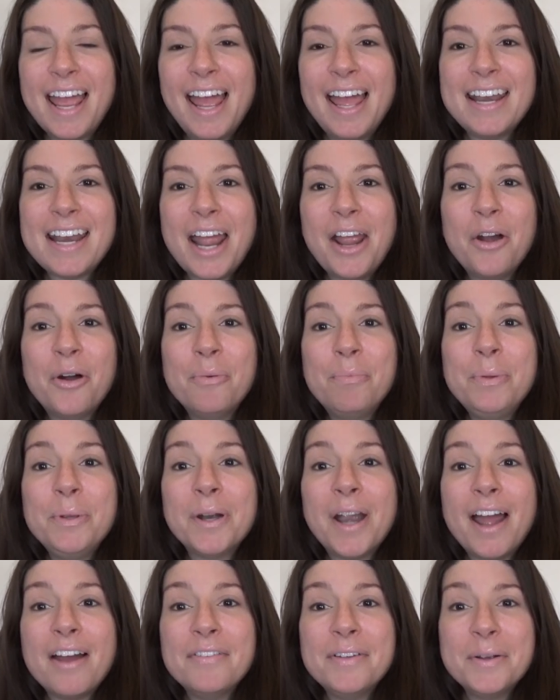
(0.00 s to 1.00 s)
and I hope you're
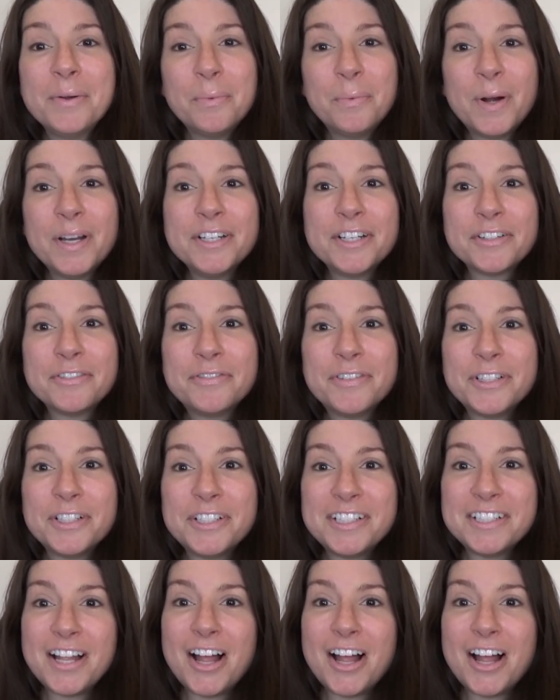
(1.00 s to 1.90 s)
having a wonderful